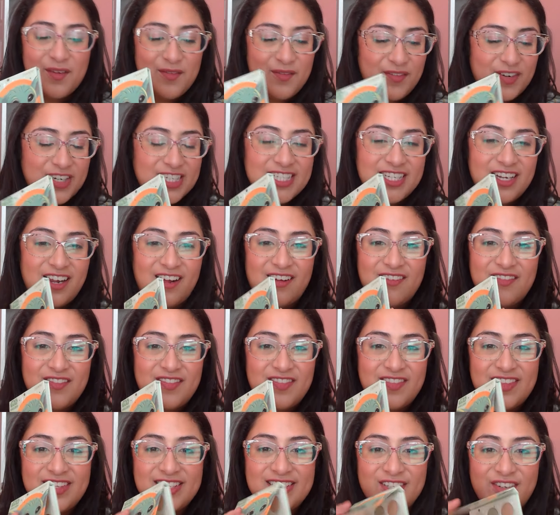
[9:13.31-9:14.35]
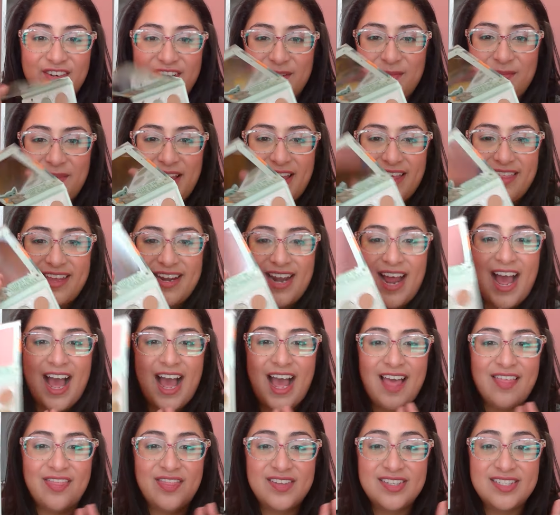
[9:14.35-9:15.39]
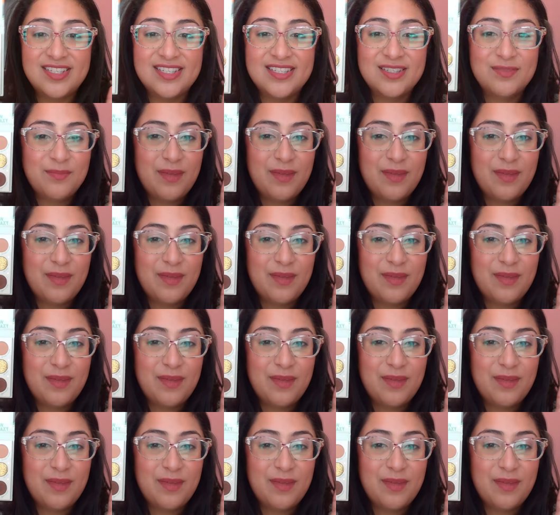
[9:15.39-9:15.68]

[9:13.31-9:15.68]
First off, this green palette, this is